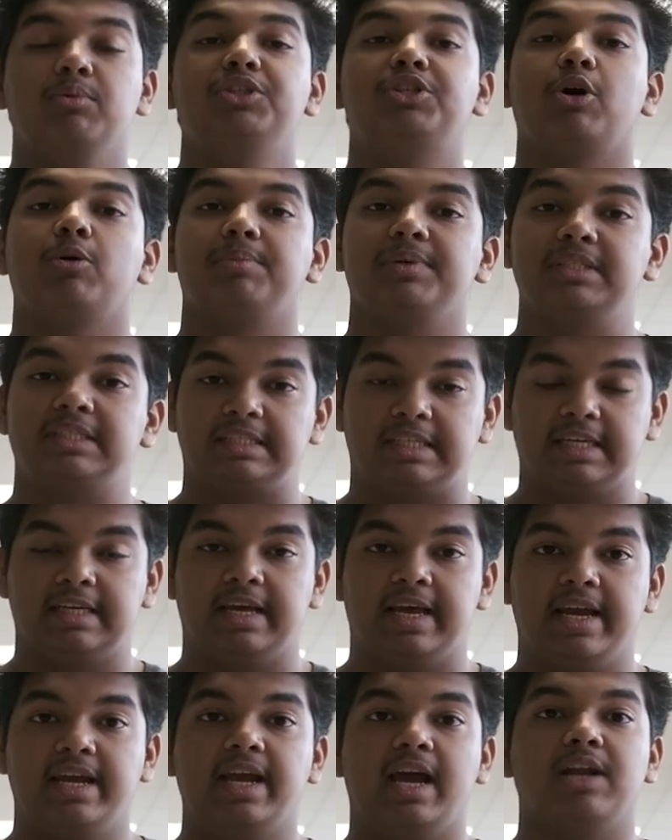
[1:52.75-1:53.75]
which opens
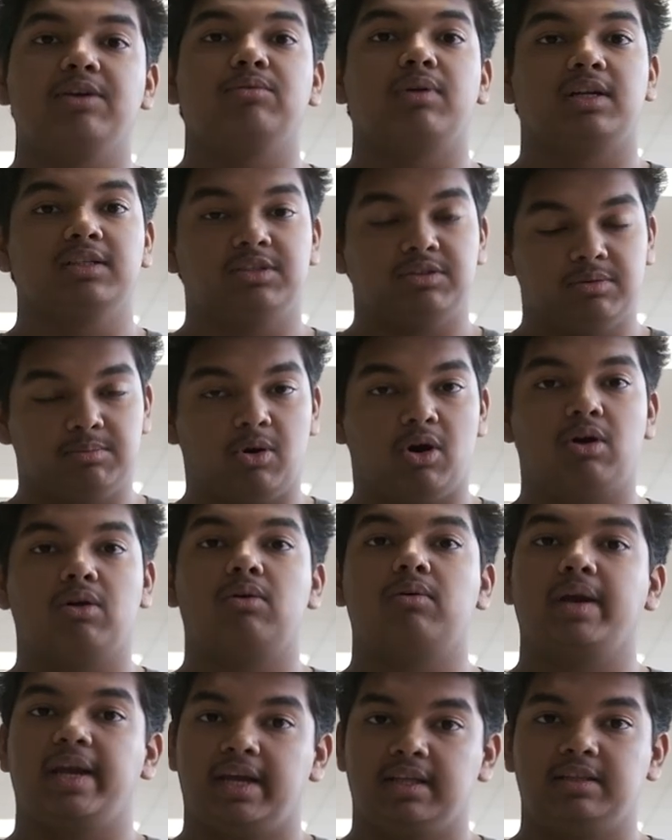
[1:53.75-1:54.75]
today and runs
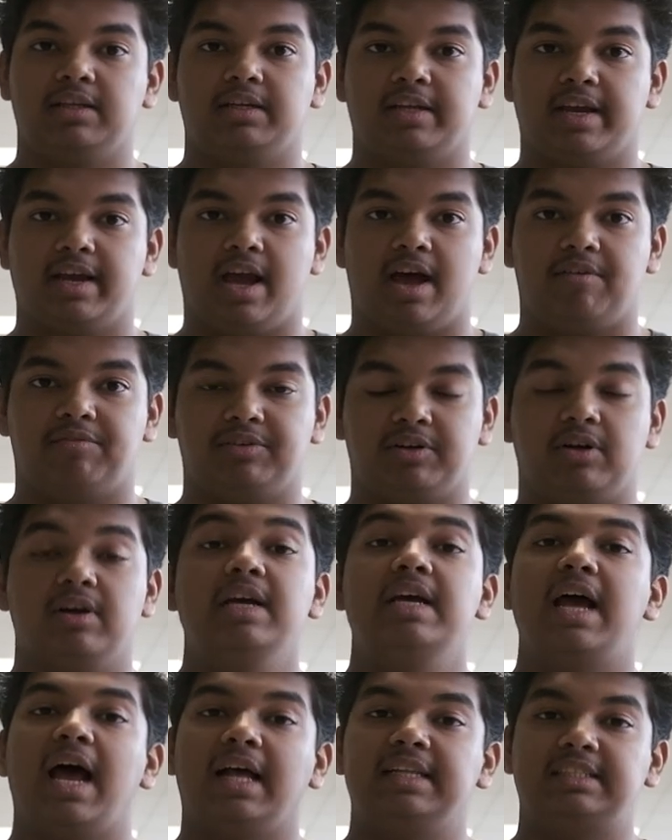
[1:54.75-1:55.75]
tomorrow and the day
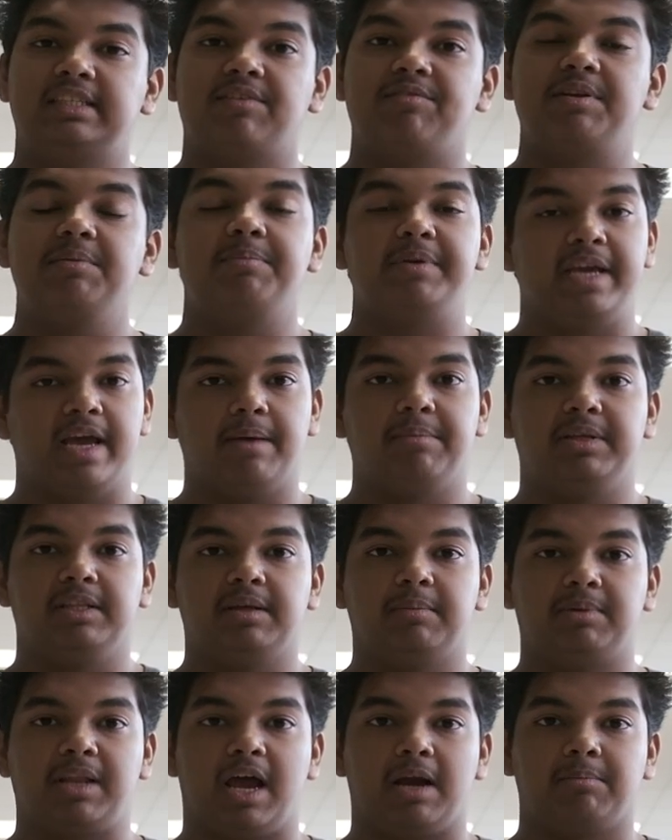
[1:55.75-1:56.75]
after at 7 p.m.
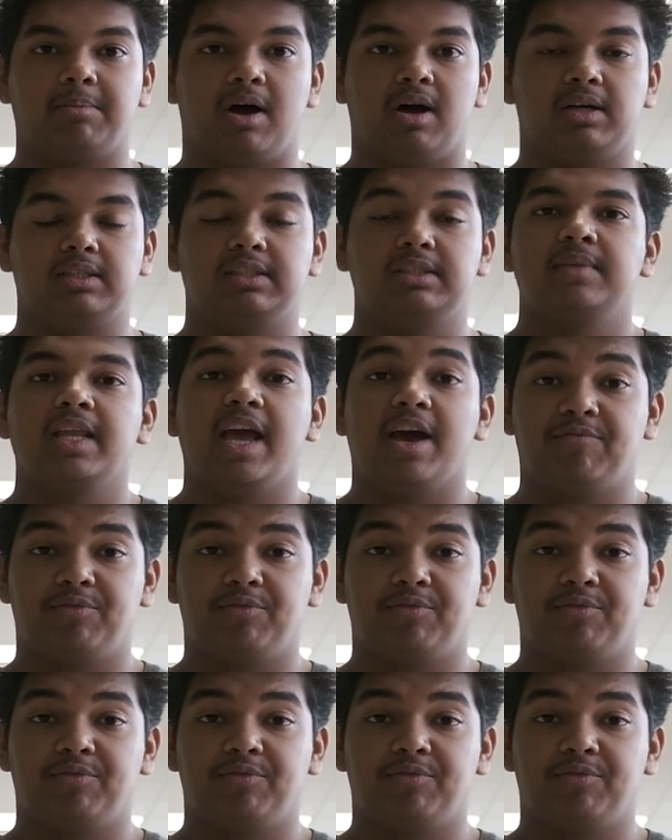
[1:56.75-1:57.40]
in the Black Box.